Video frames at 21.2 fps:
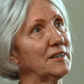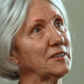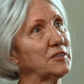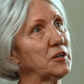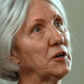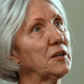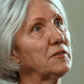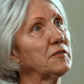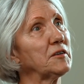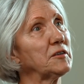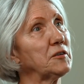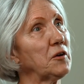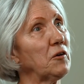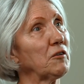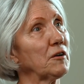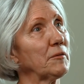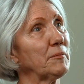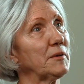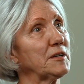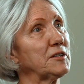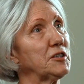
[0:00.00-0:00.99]
Don't even know
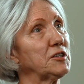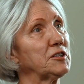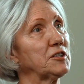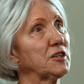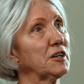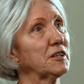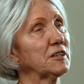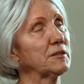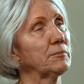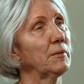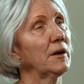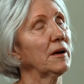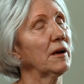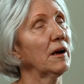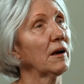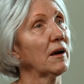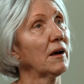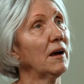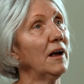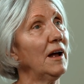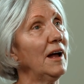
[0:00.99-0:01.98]
her, but she touched my
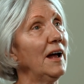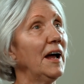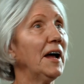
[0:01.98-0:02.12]
heart.